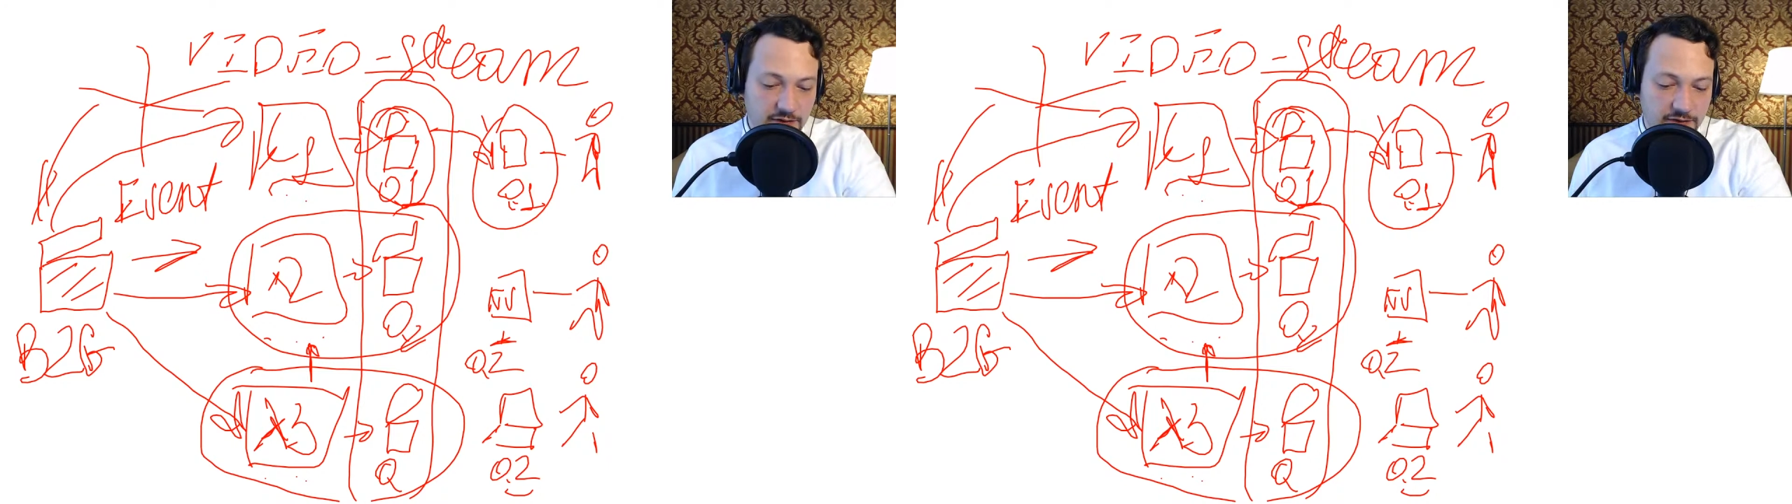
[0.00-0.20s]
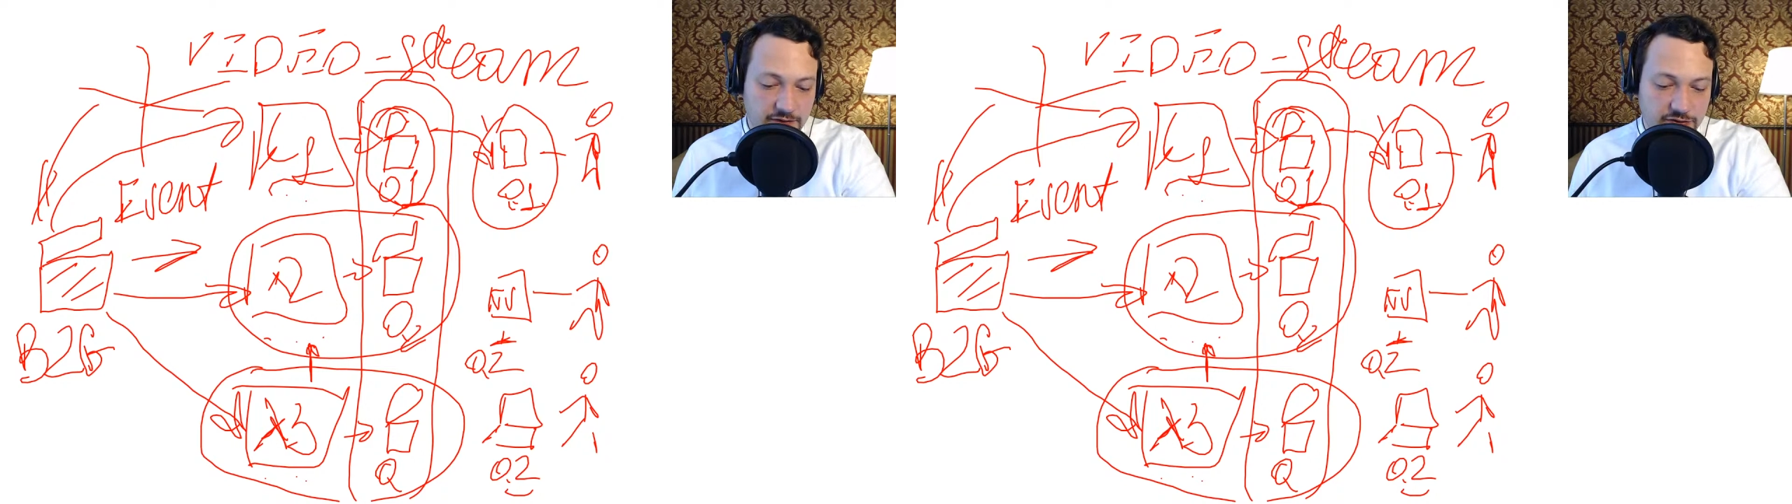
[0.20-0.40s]

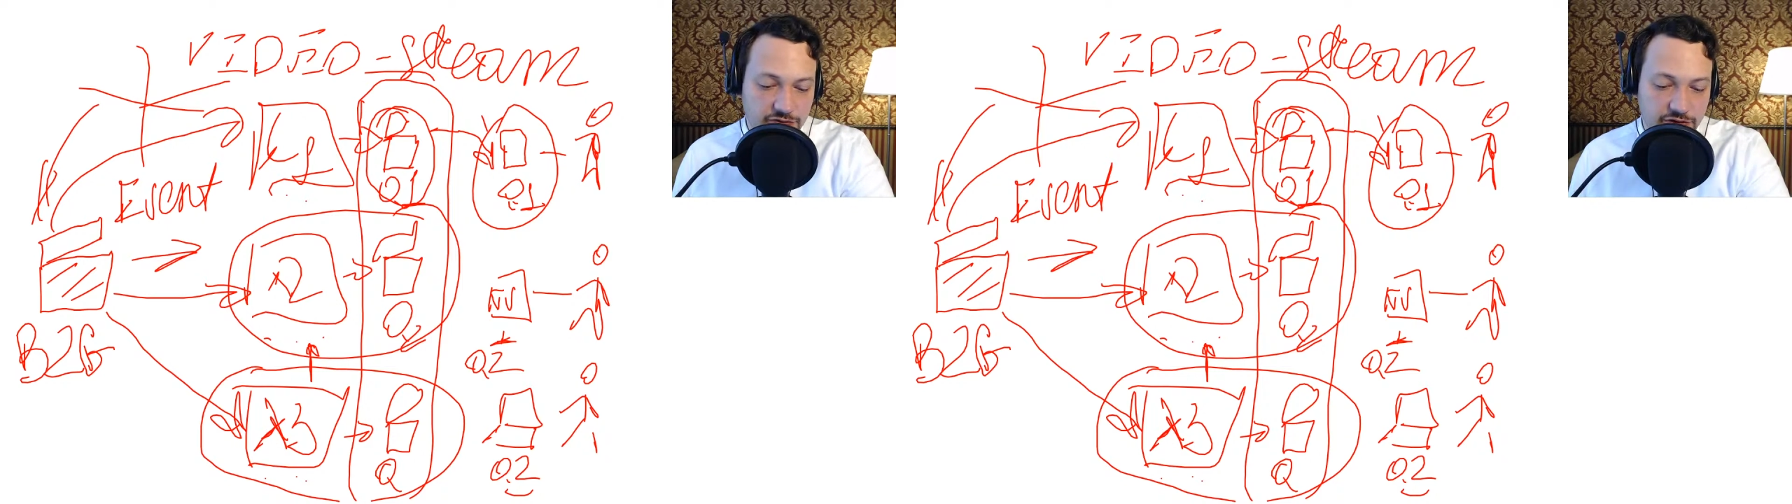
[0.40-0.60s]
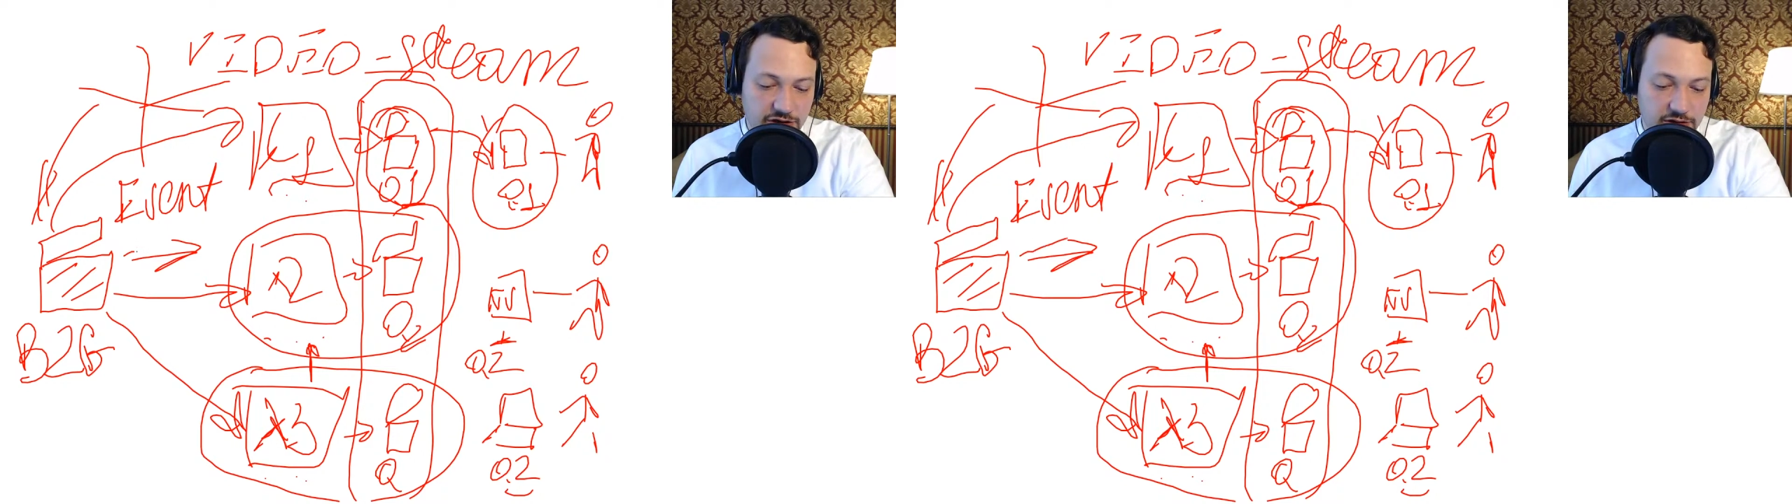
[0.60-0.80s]
the
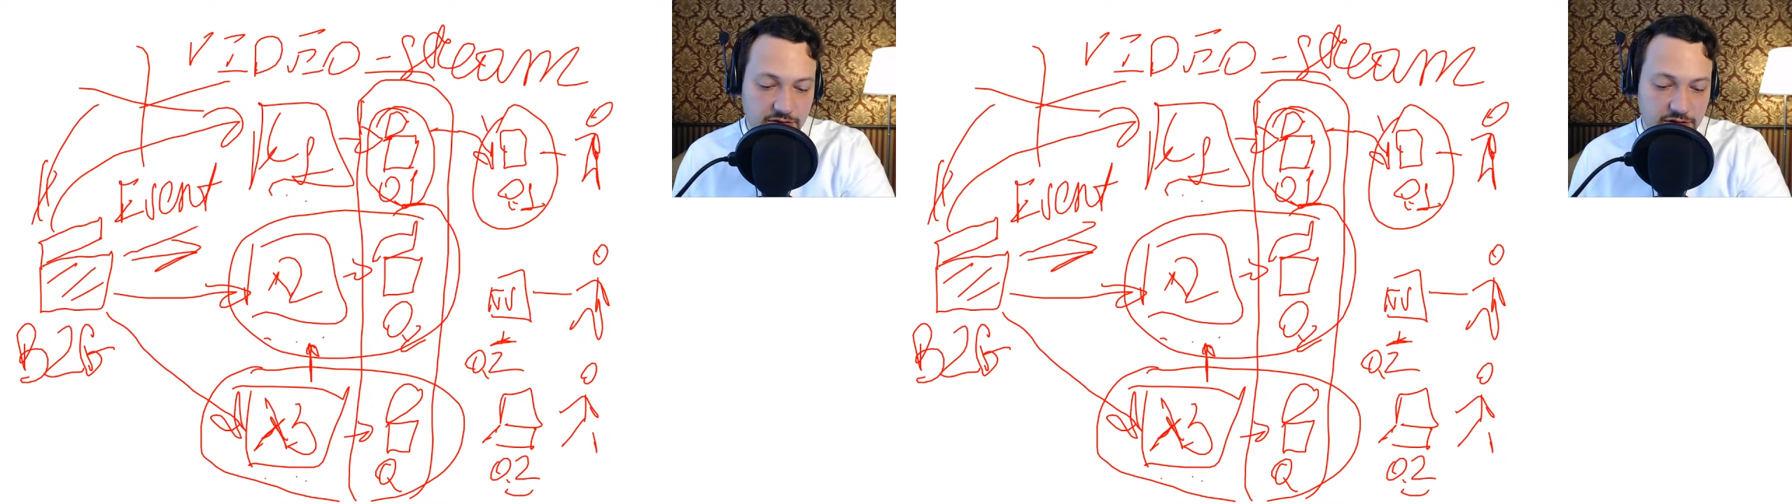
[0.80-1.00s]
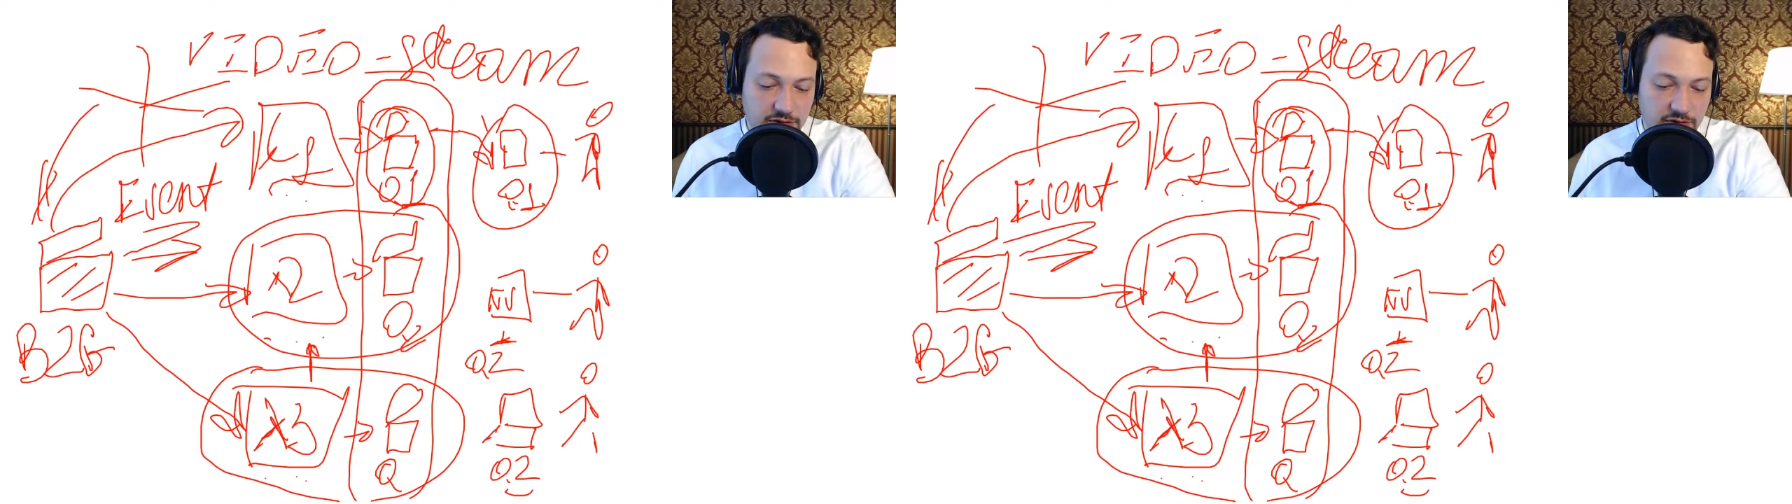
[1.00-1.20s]

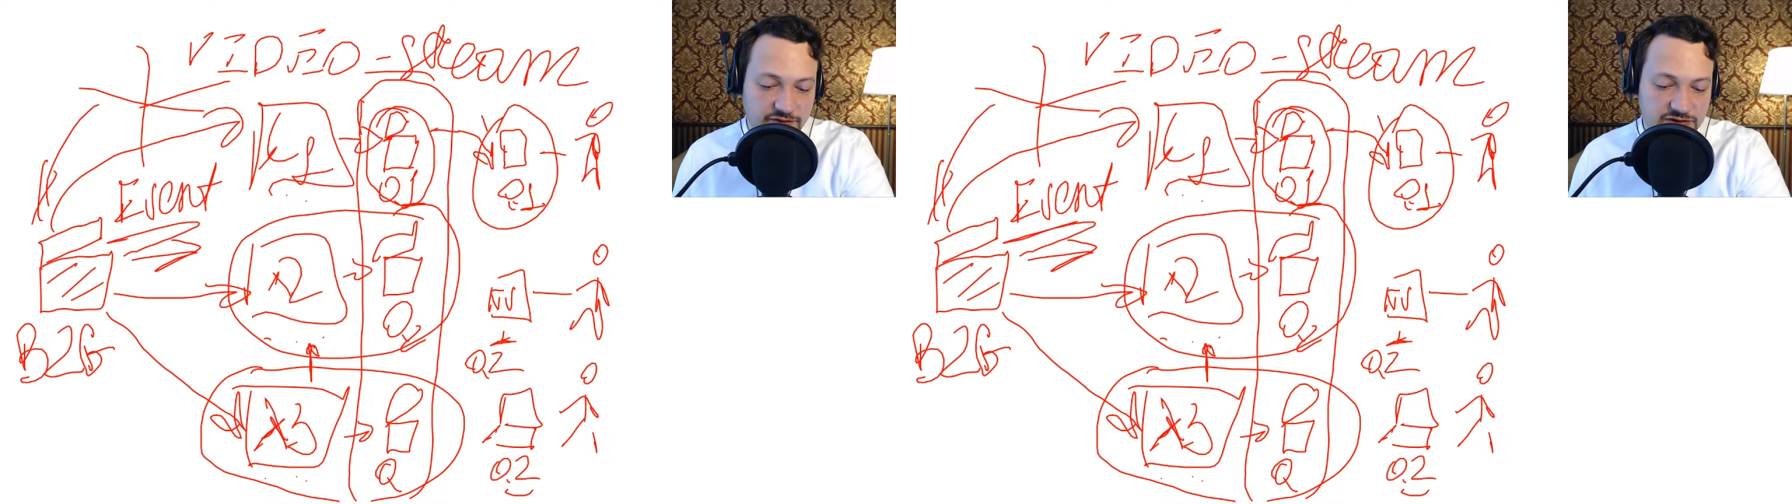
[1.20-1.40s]
triggering of